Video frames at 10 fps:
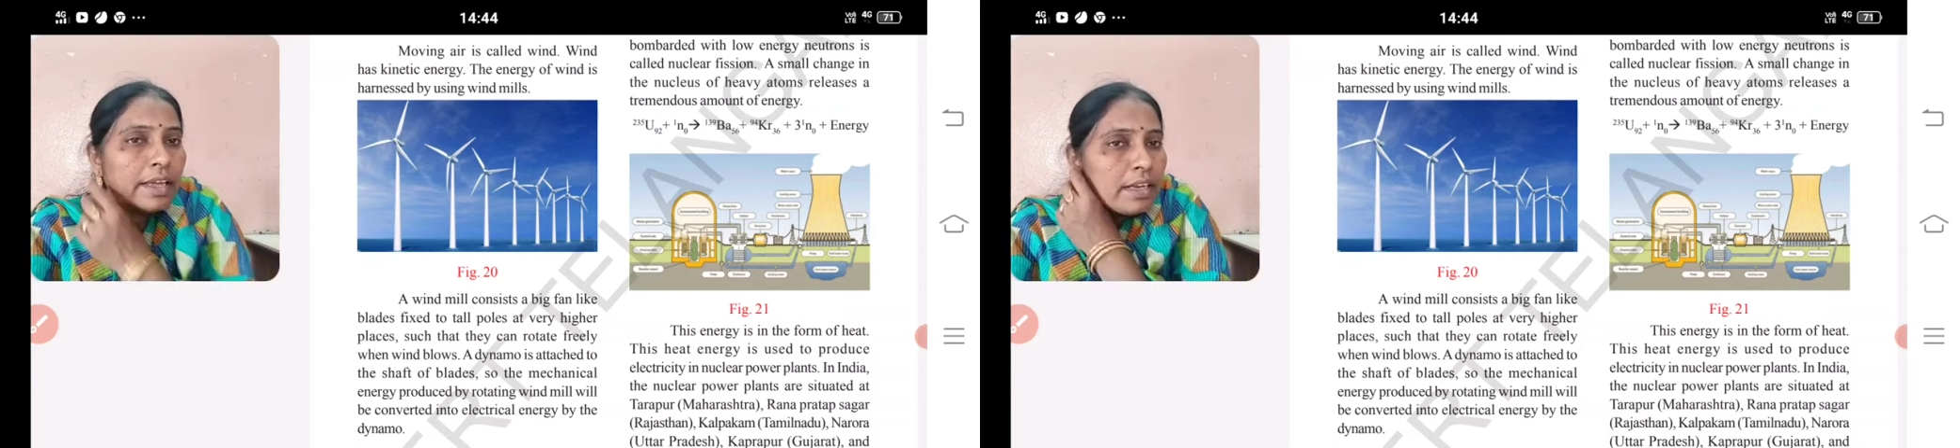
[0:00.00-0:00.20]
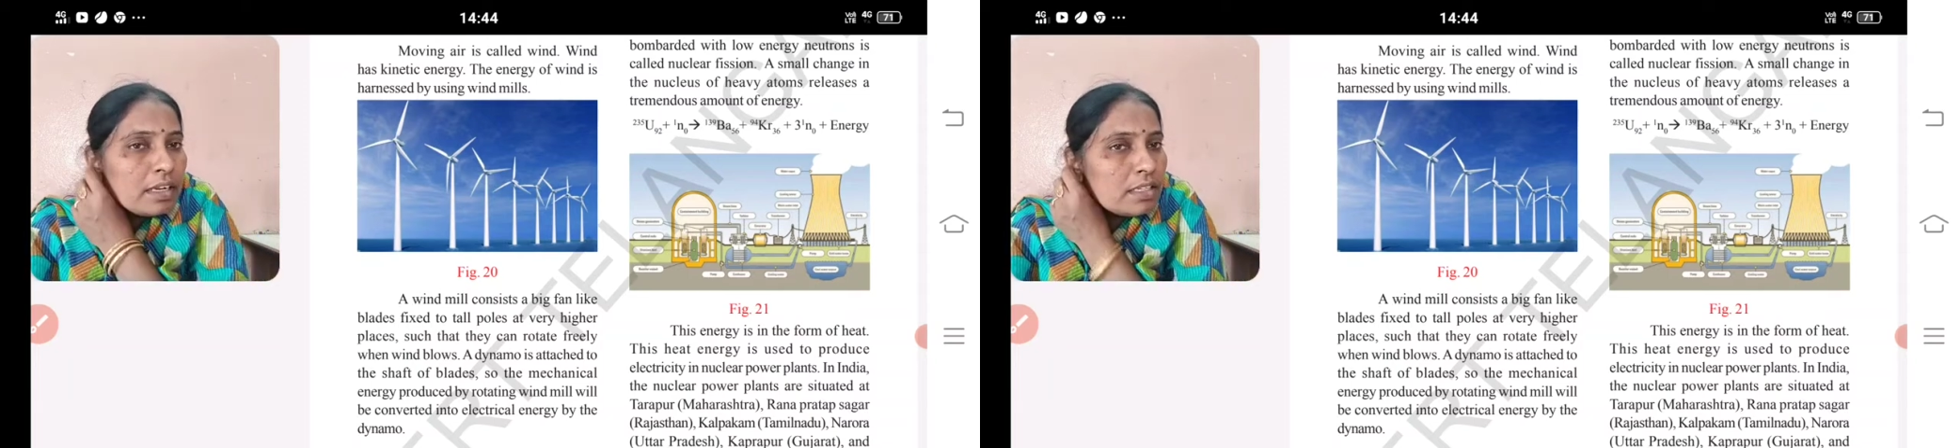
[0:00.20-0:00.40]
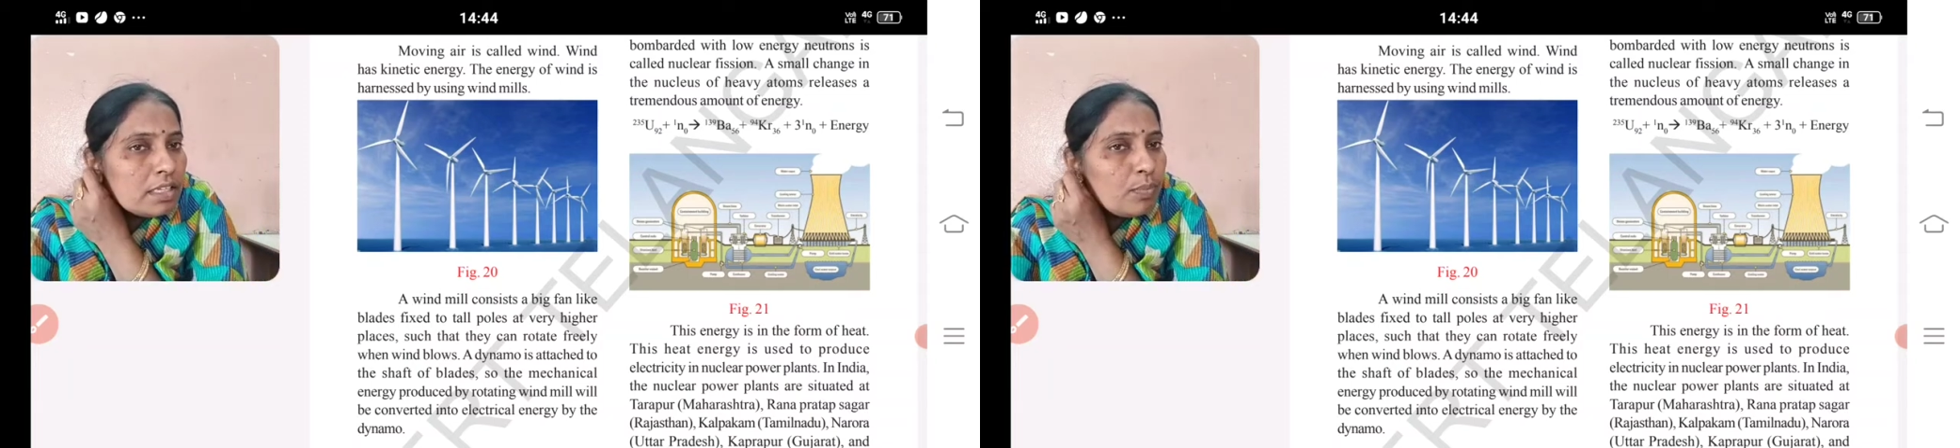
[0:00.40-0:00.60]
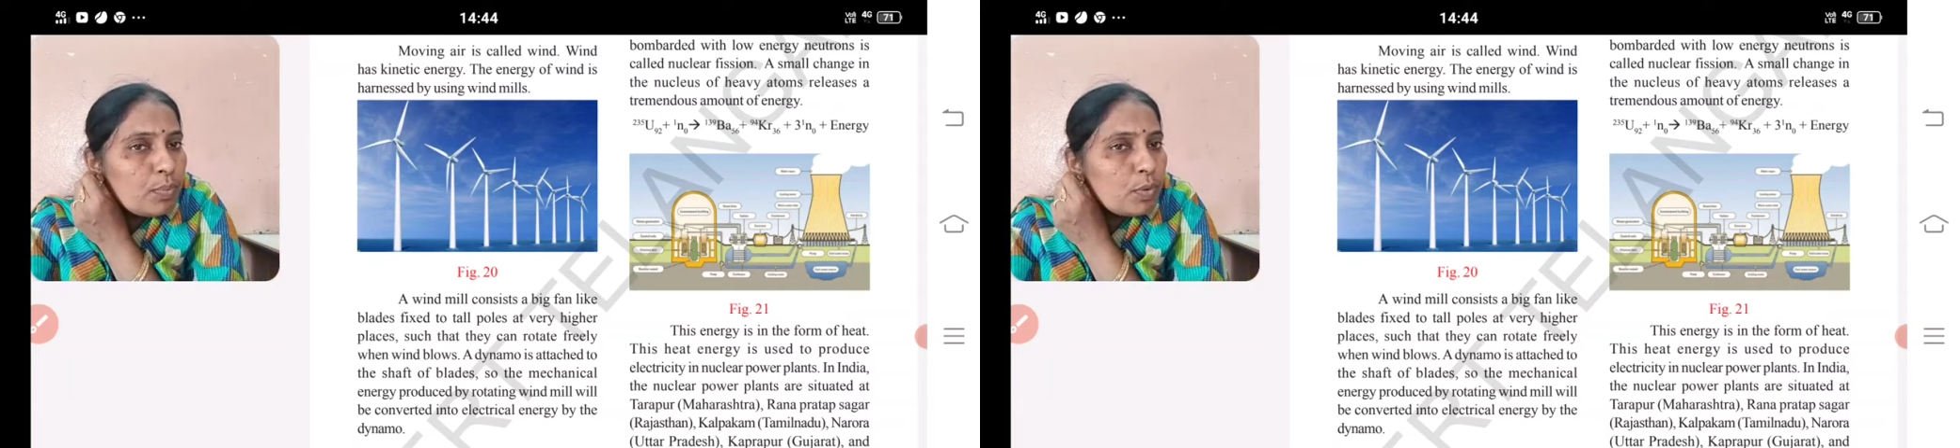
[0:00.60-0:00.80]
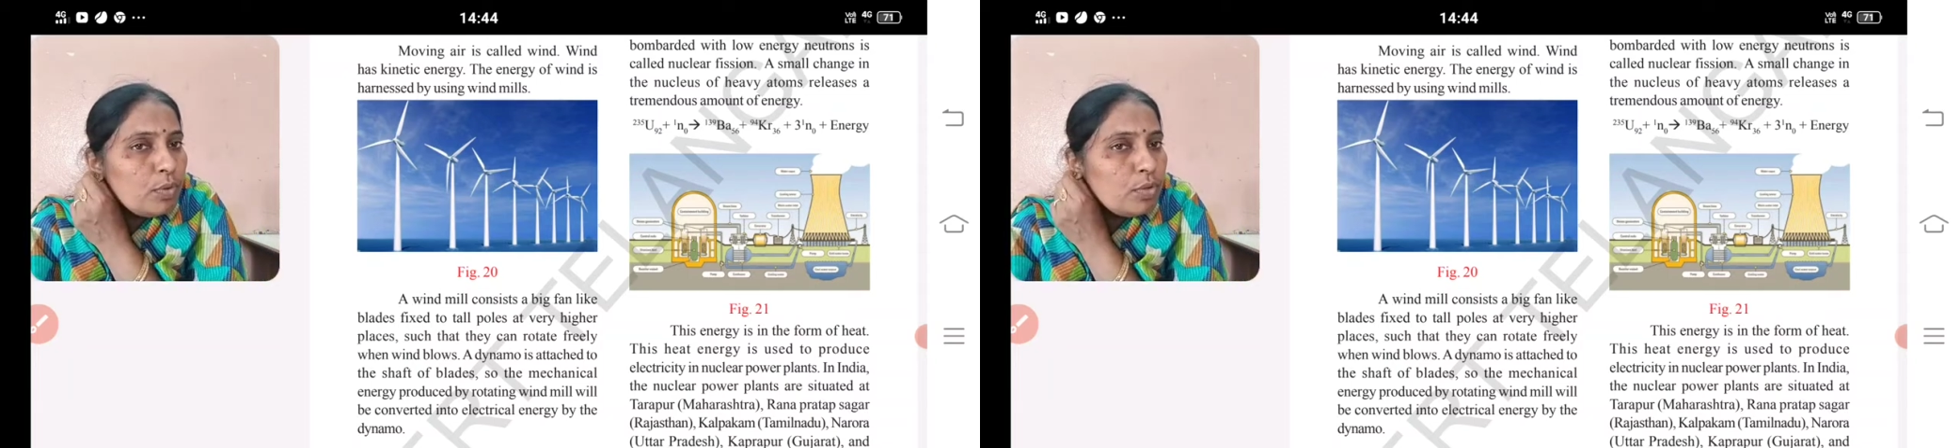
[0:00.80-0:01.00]
energy
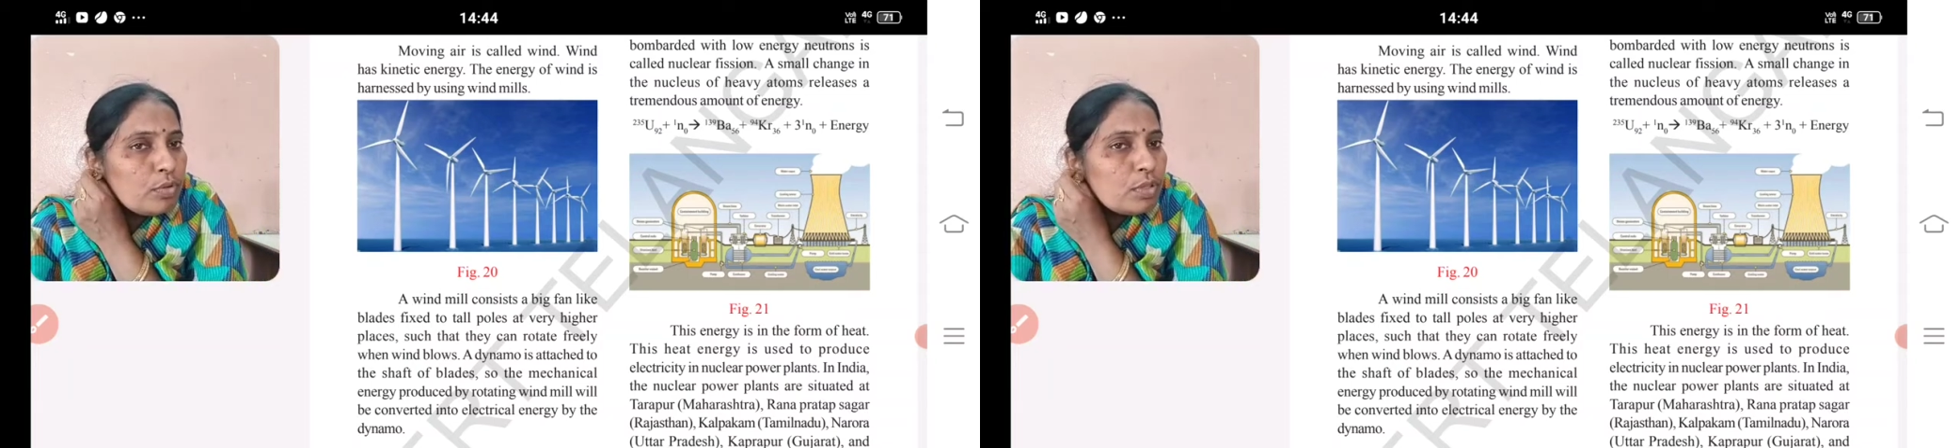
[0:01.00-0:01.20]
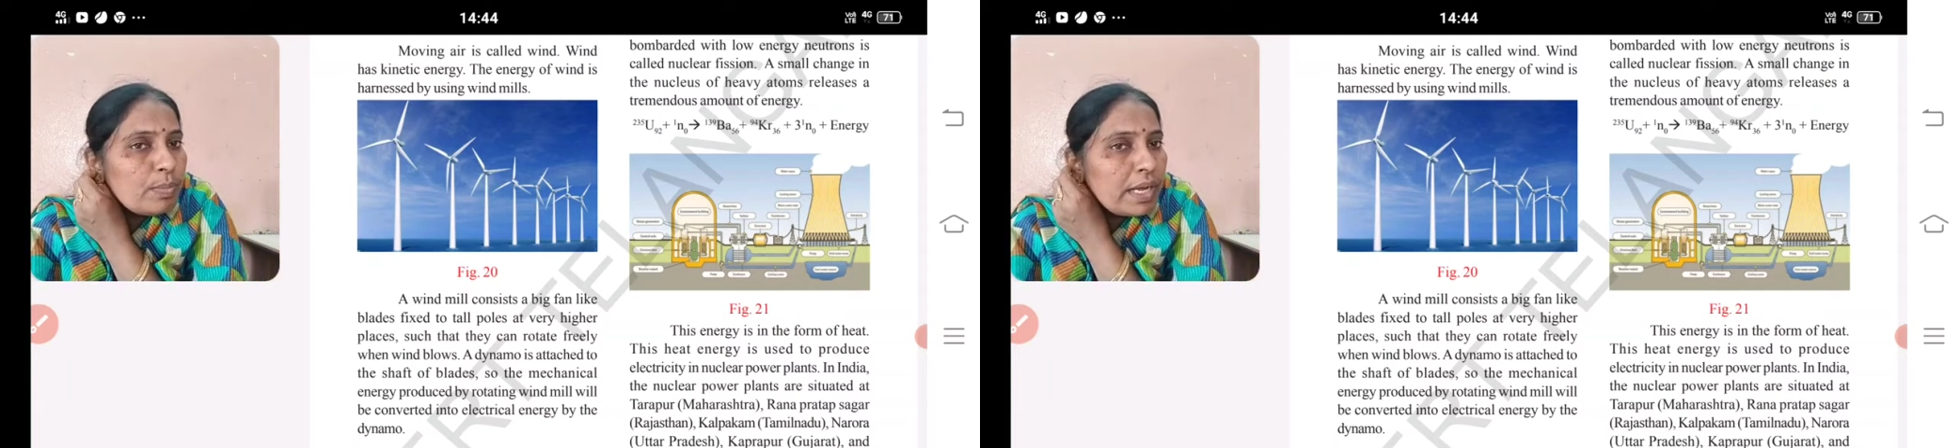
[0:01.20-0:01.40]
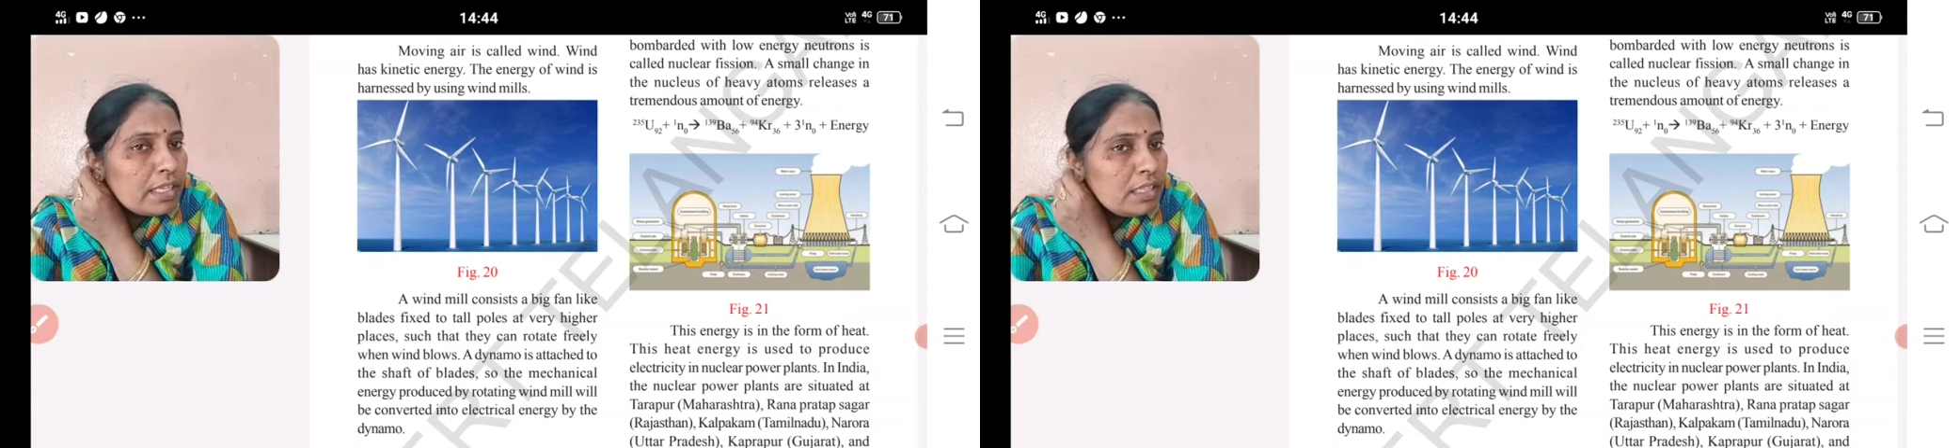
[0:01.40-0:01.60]
produced by